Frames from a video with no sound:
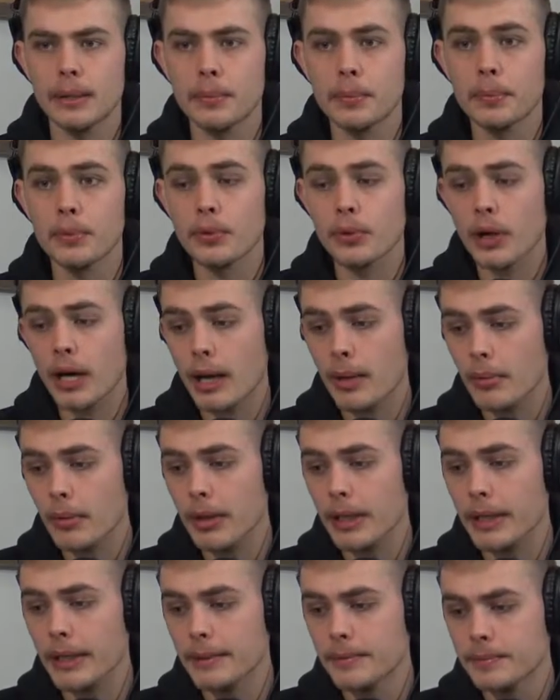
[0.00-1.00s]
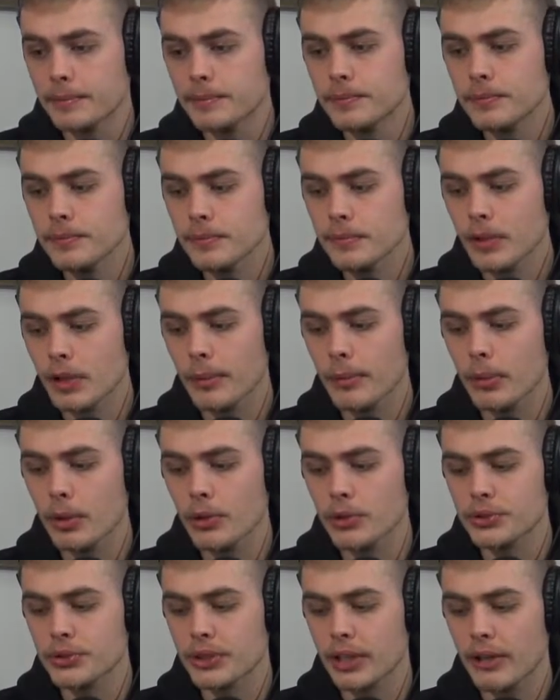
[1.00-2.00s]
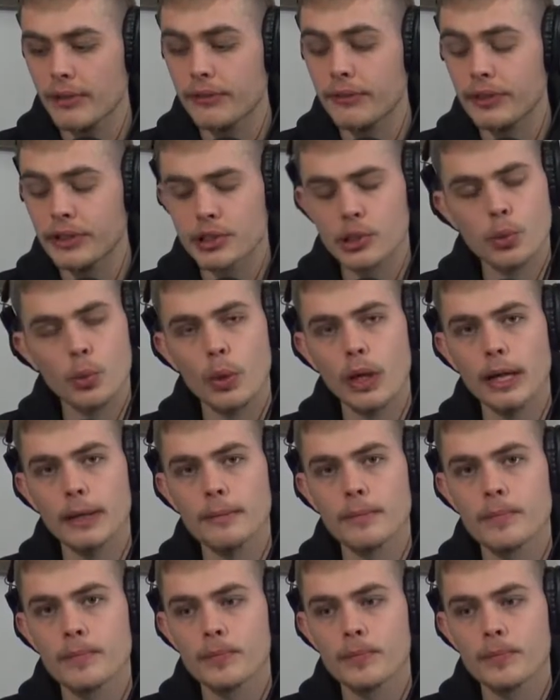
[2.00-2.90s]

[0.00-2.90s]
probably the most efficient way